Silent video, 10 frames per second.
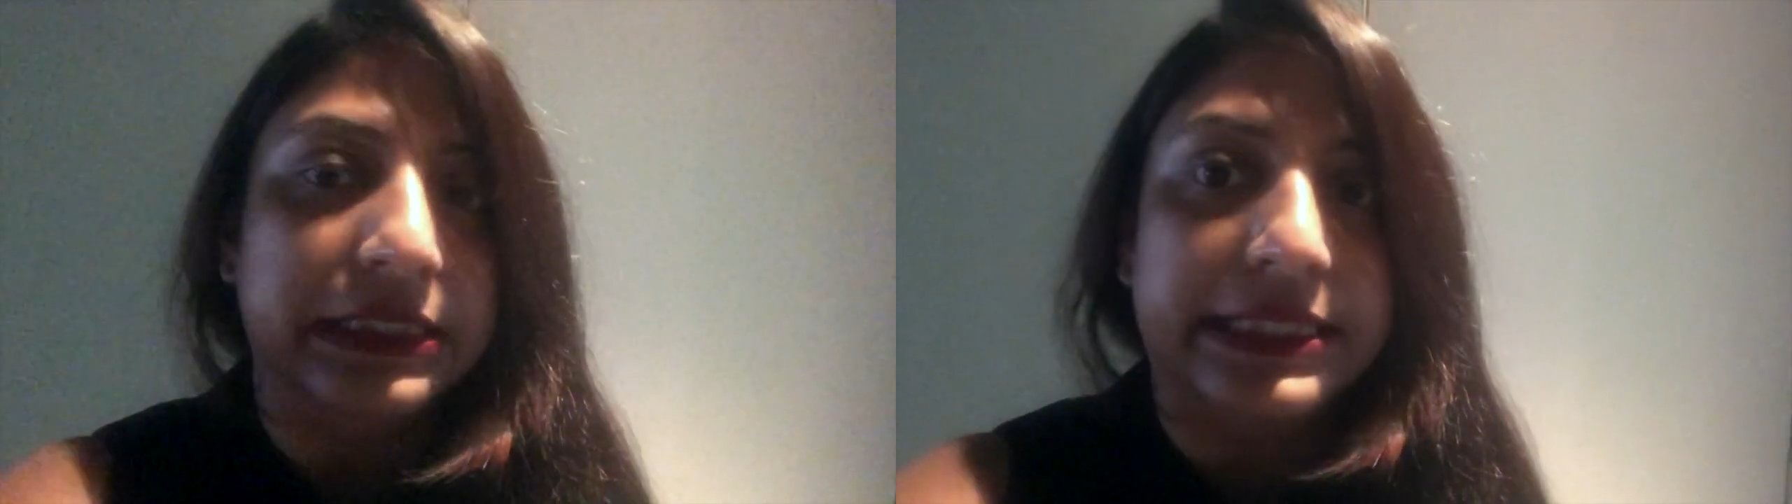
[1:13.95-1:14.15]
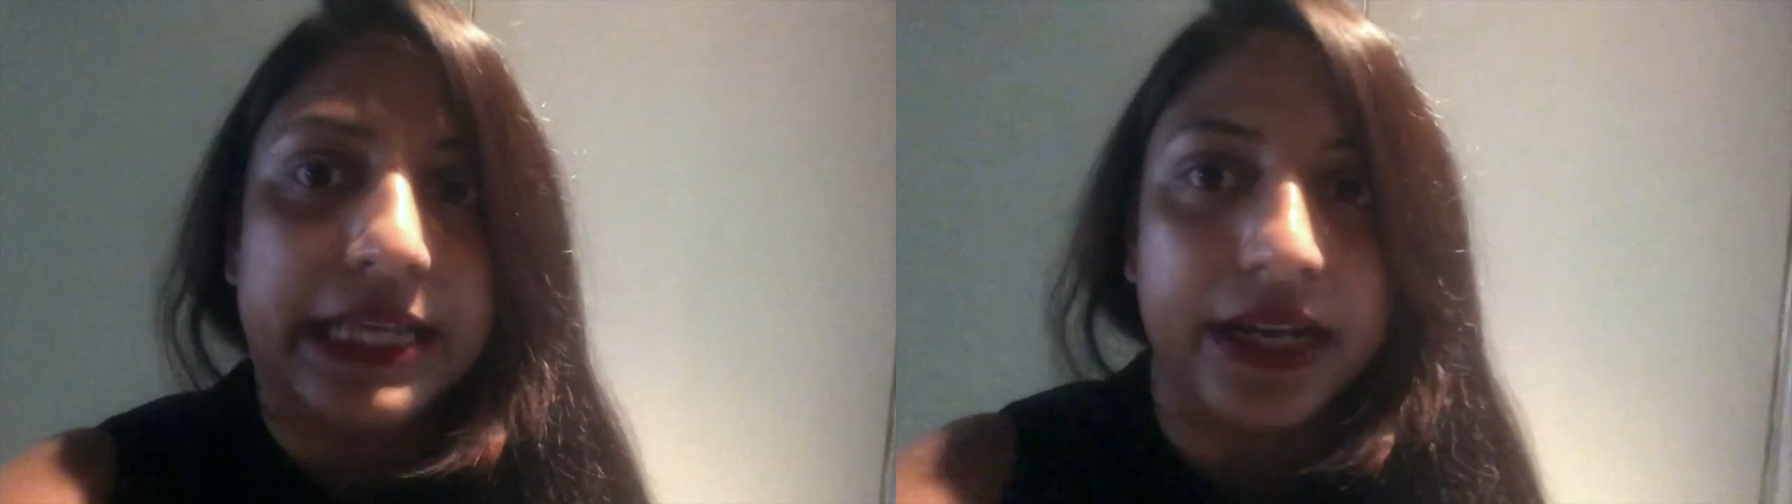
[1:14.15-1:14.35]

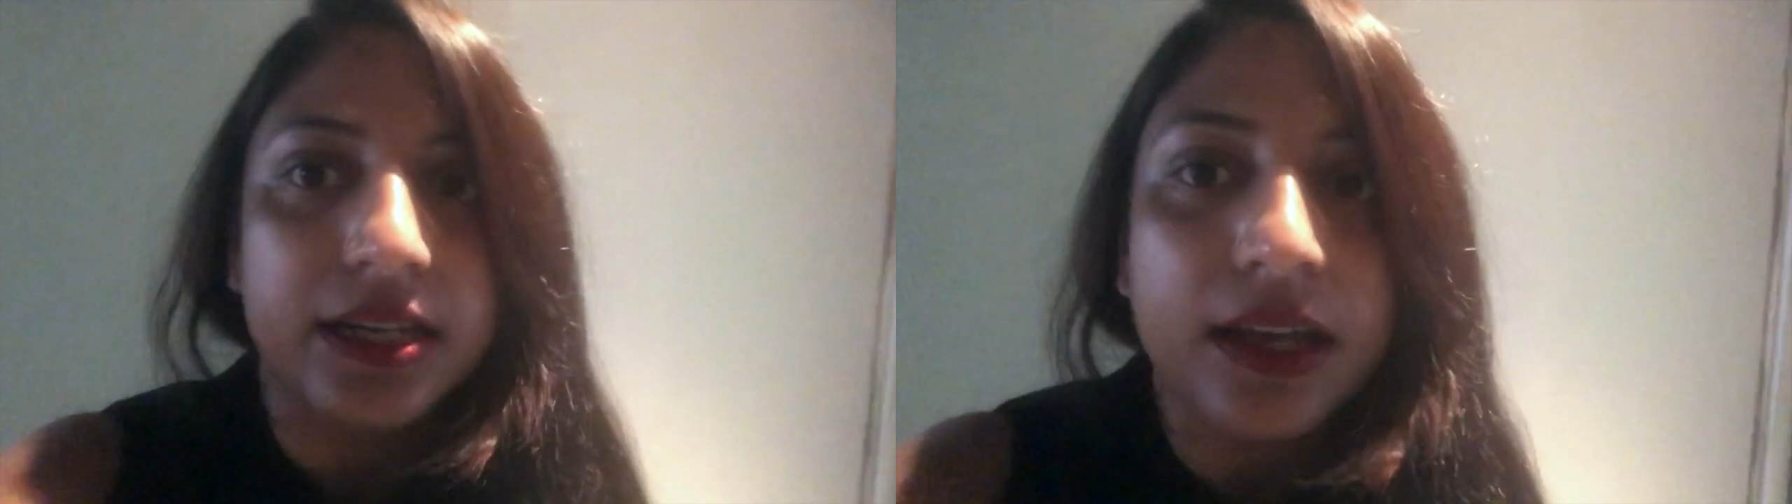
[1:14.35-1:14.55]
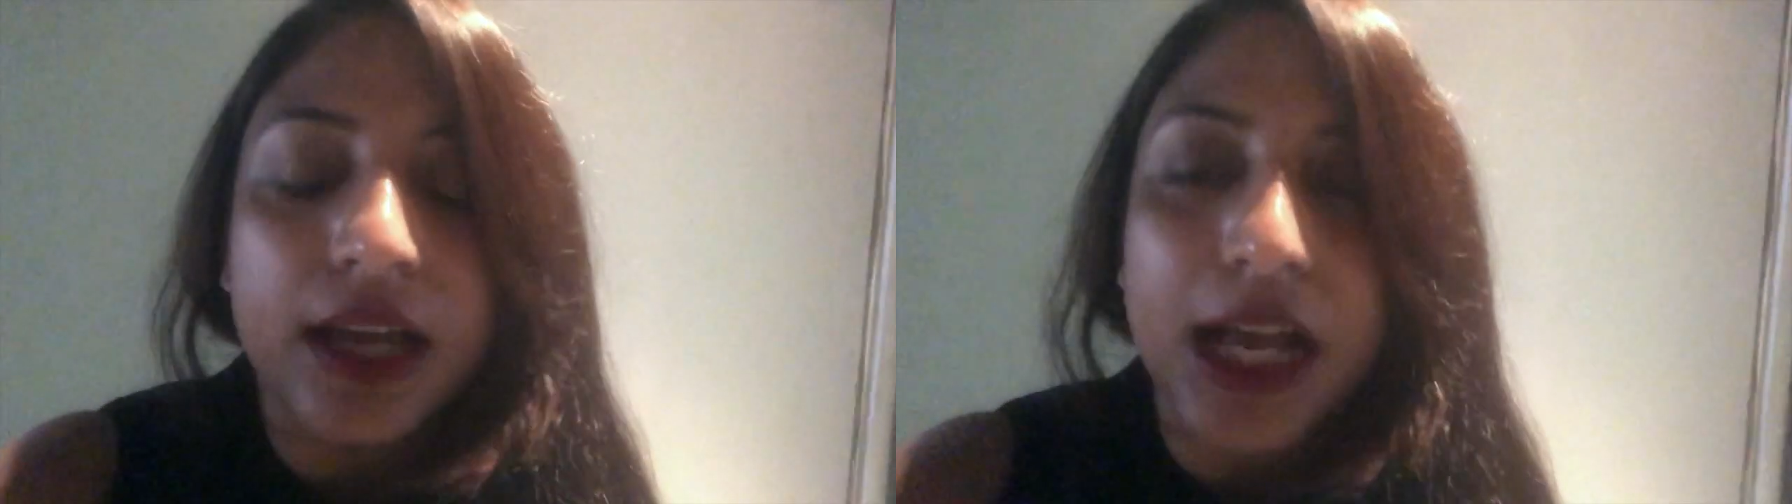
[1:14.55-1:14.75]

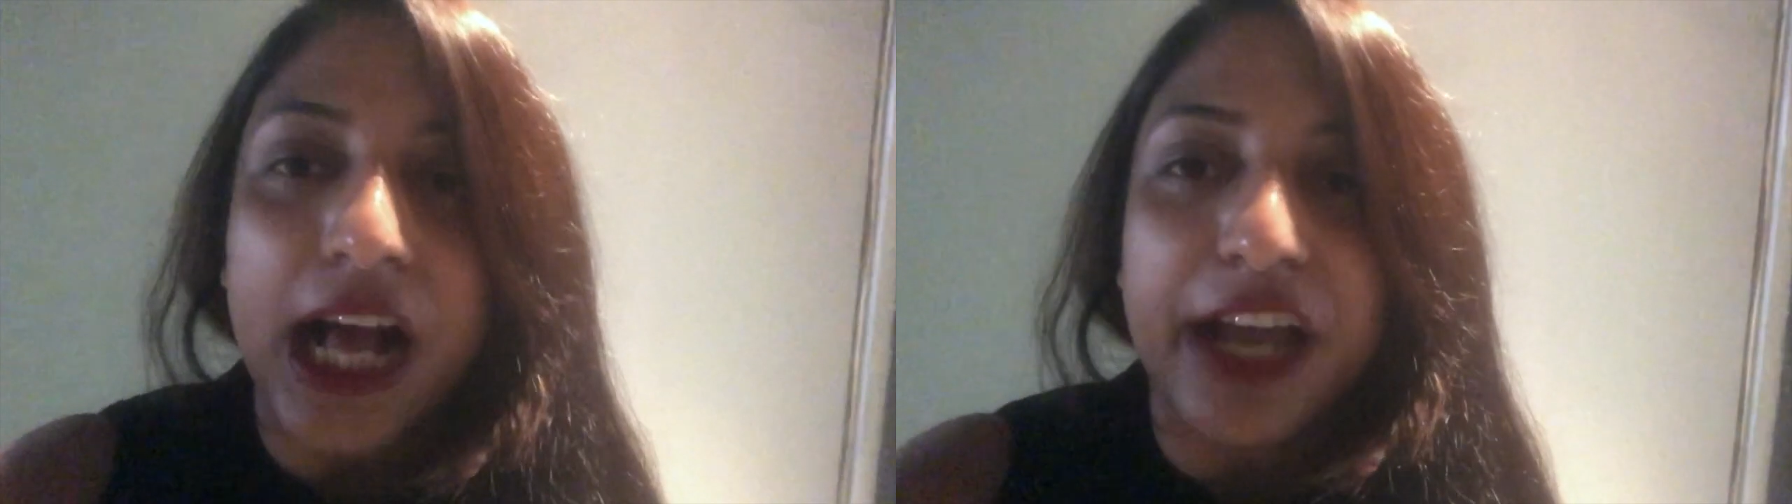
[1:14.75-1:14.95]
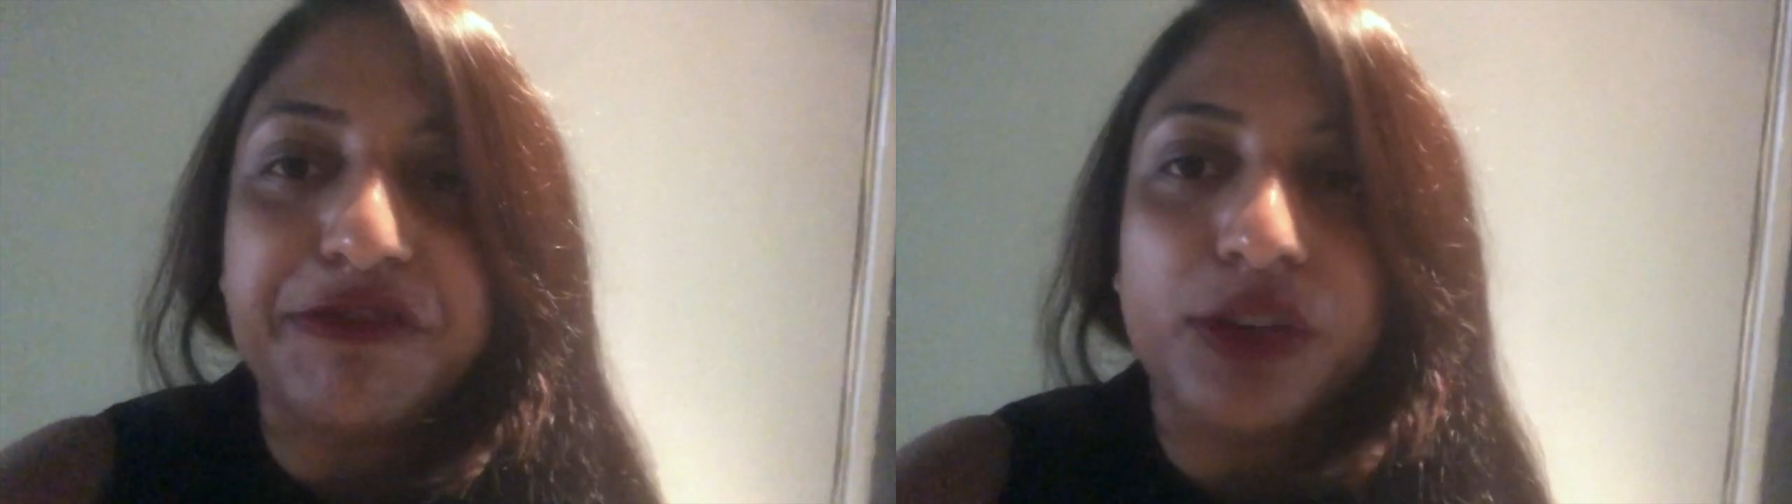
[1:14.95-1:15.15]
dead.
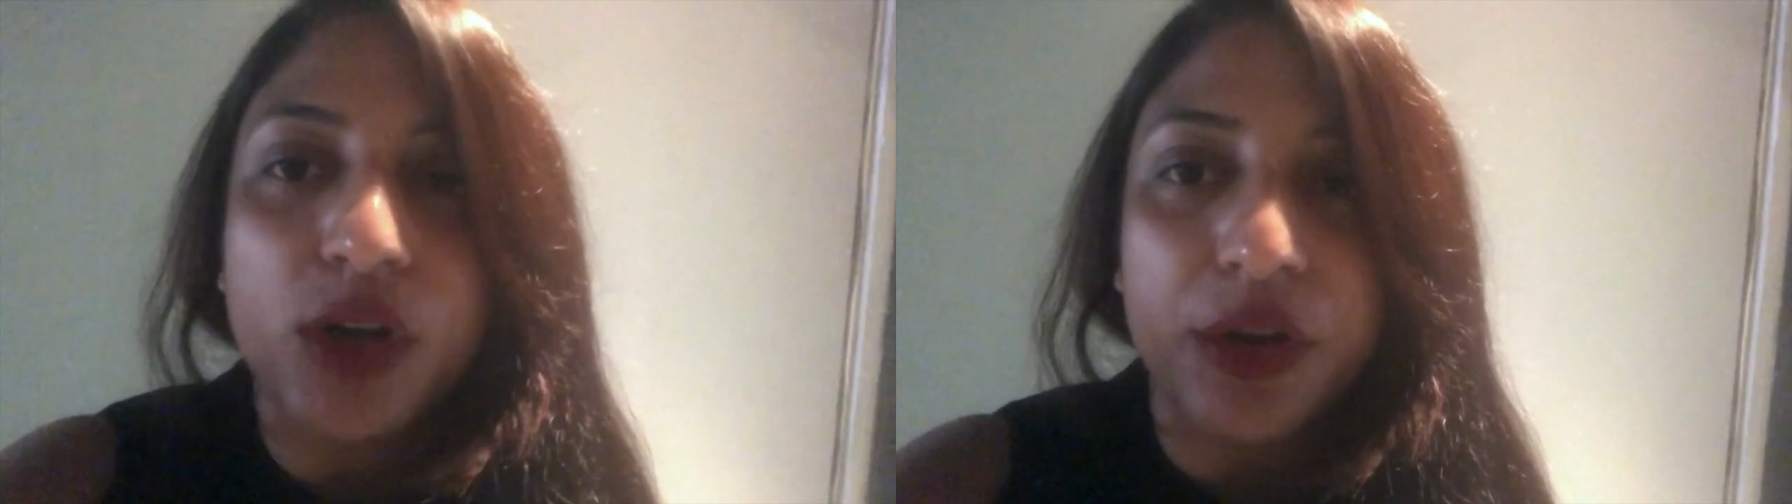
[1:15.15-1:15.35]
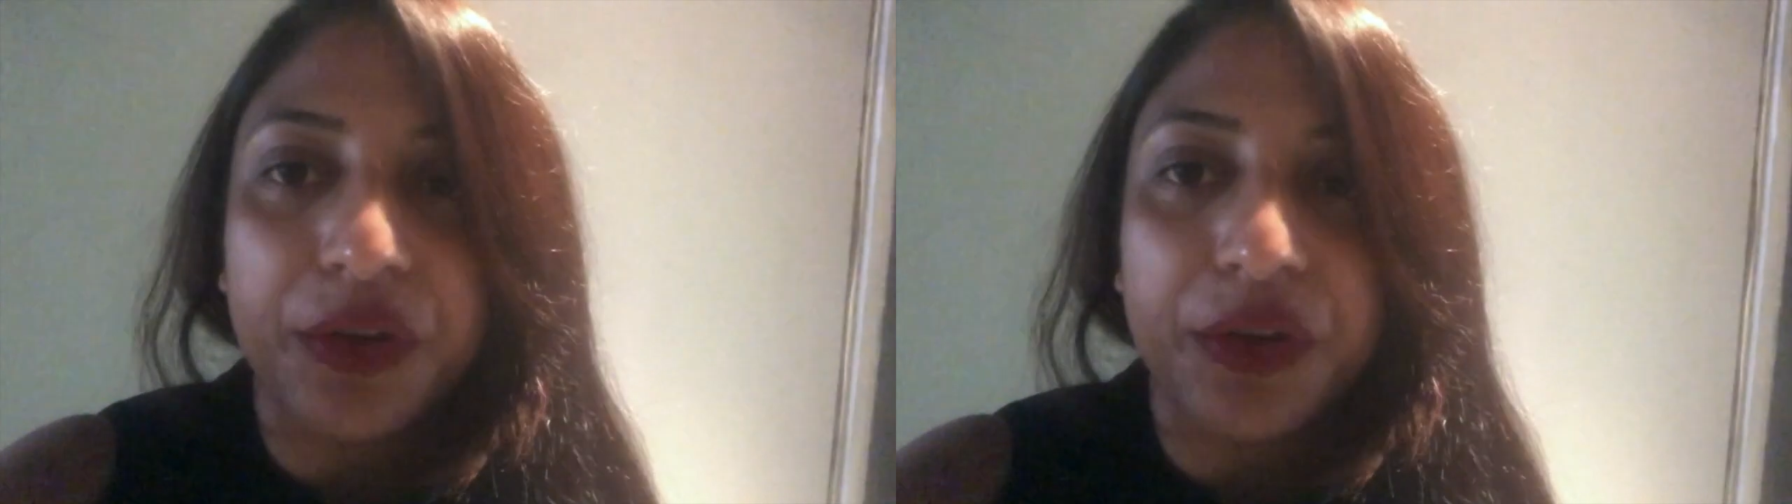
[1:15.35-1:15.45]
I forgot